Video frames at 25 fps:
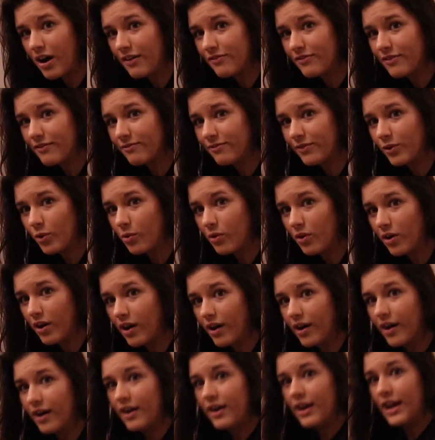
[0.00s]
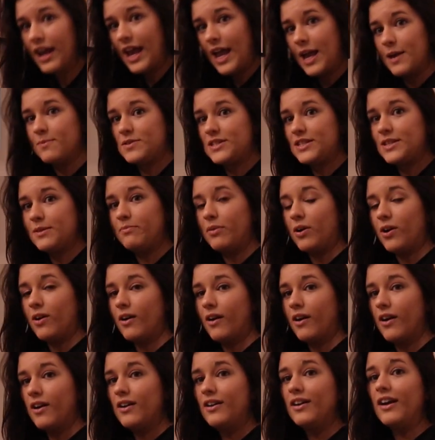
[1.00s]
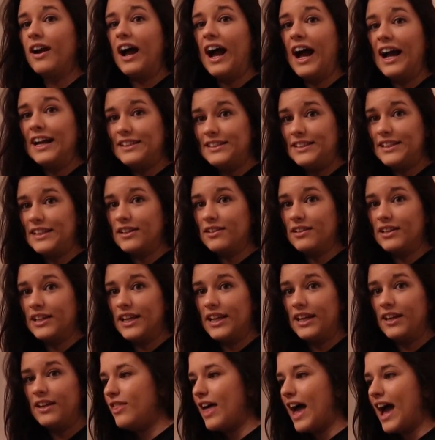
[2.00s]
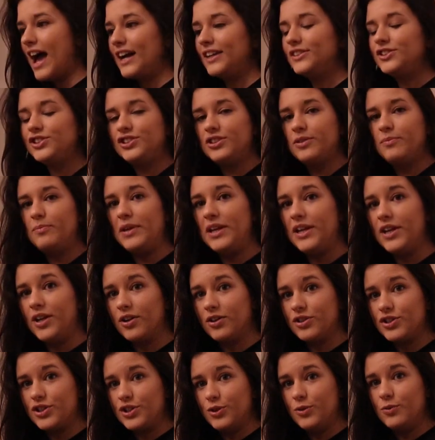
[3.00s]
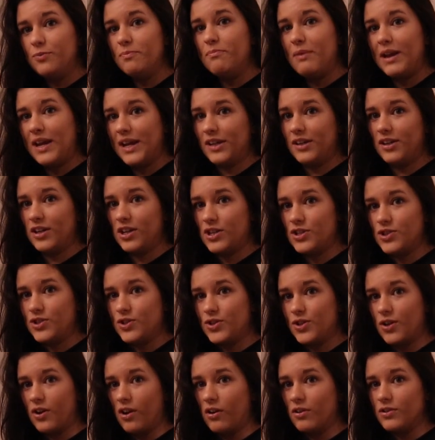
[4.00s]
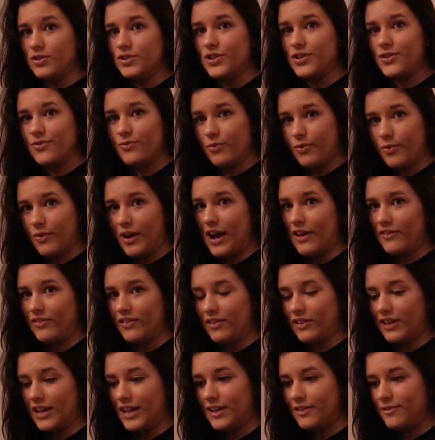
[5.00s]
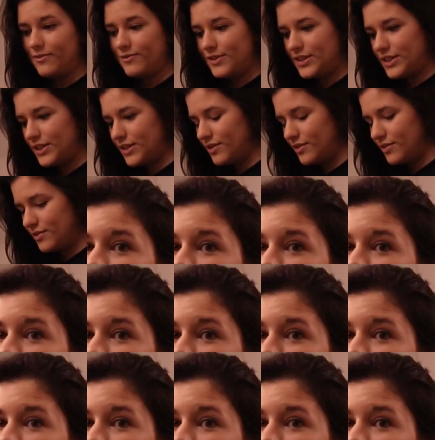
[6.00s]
off the floor, hips to bar, ideally. That should be your two main concerns throughout the lift.